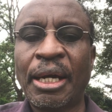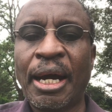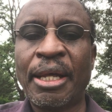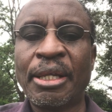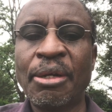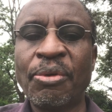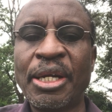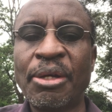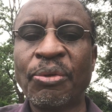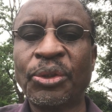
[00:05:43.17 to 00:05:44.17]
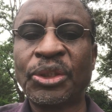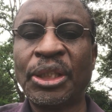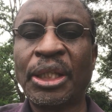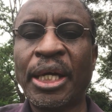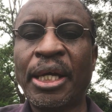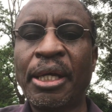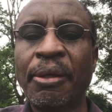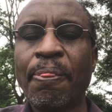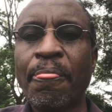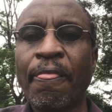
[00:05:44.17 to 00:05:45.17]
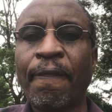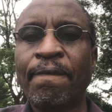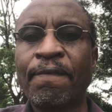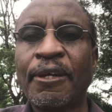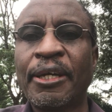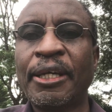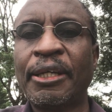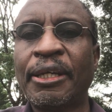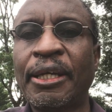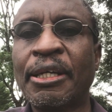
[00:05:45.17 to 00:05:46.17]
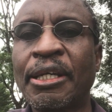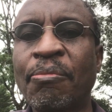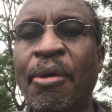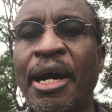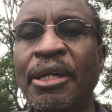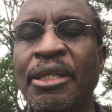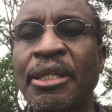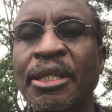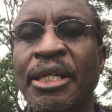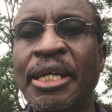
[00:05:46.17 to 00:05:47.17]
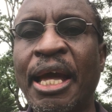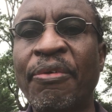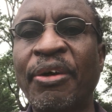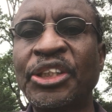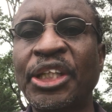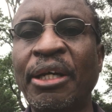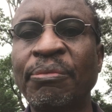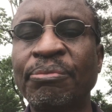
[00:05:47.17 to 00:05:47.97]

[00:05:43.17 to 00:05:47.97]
And then when he was in remand in Naivasha,